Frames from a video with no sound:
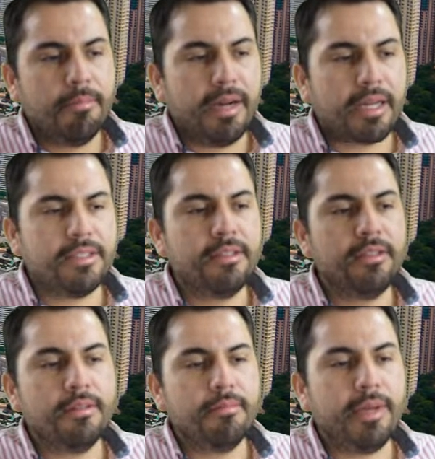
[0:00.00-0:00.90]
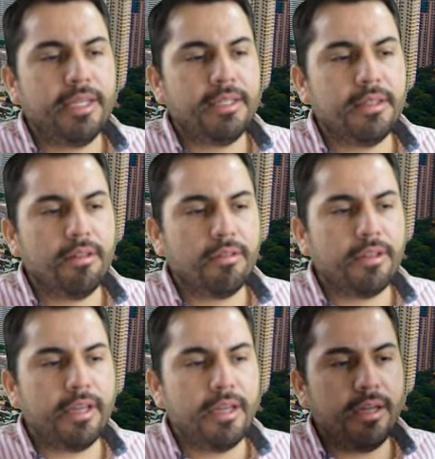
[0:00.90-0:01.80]
based
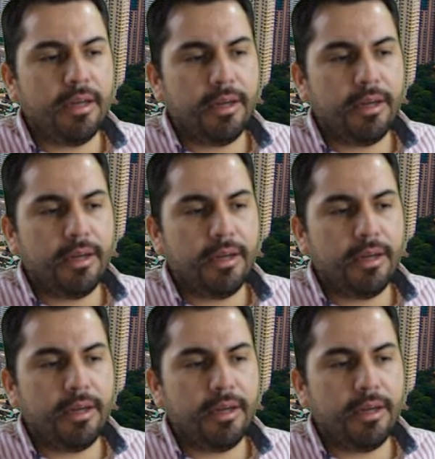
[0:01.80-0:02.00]
on the